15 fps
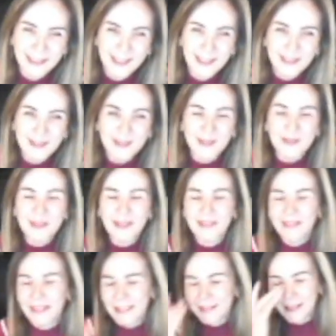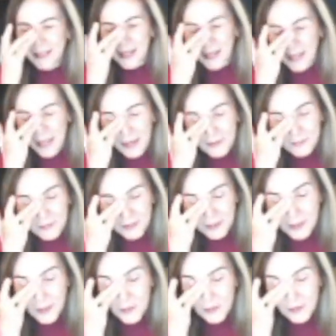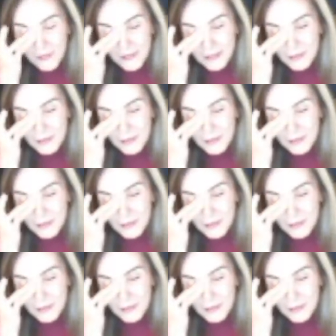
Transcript: So to think that I have clothing that